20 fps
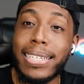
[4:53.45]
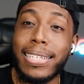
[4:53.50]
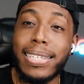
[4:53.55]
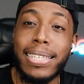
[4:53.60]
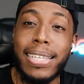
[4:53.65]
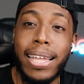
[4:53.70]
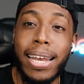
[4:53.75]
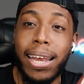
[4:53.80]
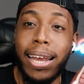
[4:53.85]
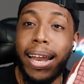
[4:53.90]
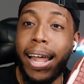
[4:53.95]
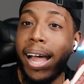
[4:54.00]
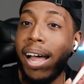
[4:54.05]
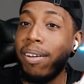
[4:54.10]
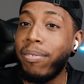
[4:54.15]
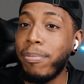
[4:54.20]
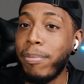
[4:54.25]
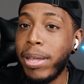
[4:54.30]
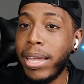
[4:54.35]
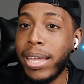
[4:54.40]
is a 10 and a
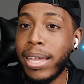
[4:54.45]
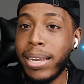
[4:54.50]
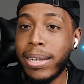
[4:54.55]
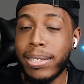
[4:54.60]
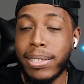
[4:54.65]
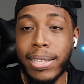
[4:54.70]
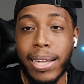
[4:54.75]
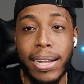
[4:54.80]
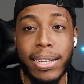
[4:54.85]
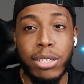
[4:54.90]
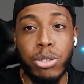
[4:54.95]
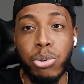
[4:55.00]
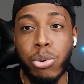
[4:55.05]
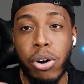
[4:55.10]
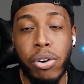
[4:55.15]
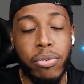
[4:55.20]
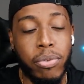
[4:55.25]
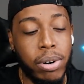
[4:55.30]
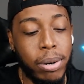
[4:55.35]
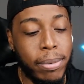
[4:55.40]
half men, size
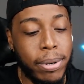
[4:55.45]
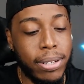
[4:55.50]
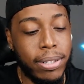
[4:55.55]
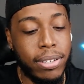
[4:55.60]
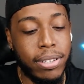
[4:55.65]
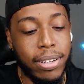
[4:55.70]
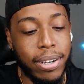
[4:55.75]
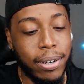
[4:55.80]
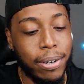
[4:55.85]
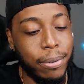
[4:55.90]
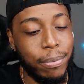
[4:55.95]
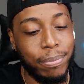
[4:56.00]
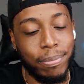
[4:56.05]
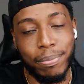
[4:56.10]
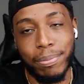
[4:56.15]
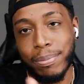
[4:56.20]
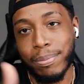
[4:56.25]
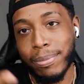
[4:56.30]
12 women, so